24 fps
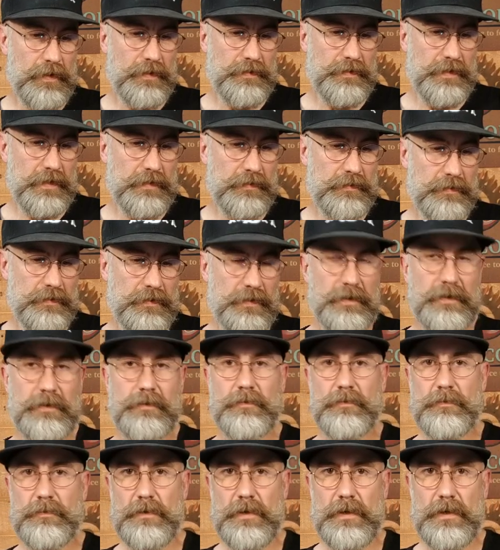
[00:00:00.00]
and then
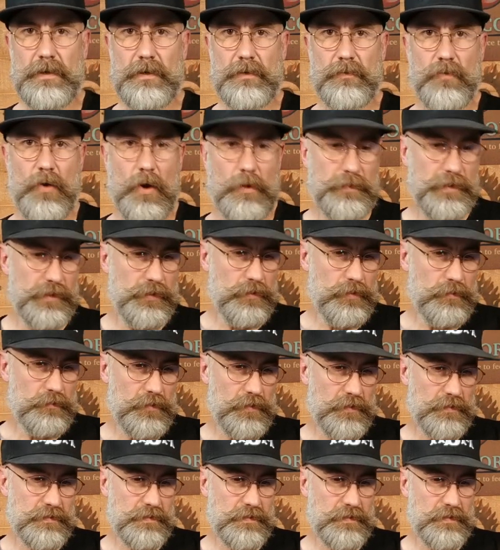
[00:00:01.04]
in Roman
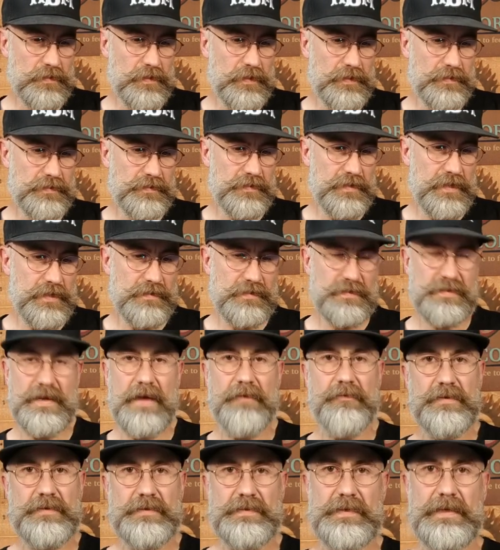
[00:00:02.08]
numerals, it says
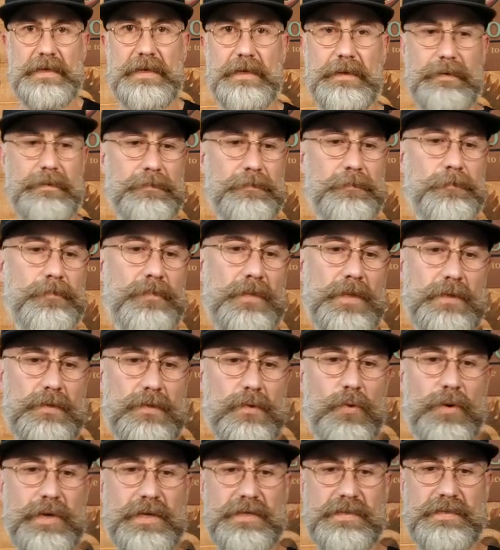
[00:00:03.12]
17,
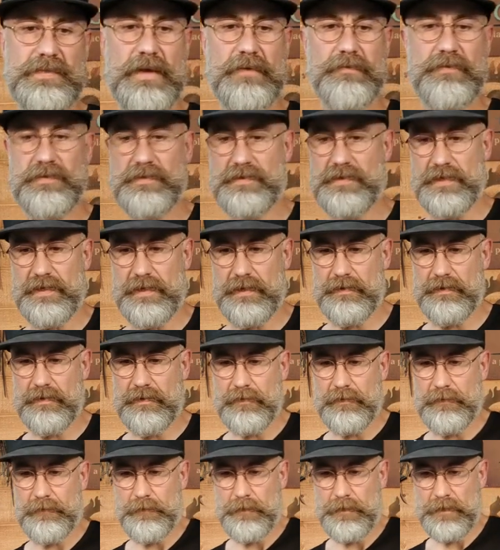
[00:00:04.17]
2017.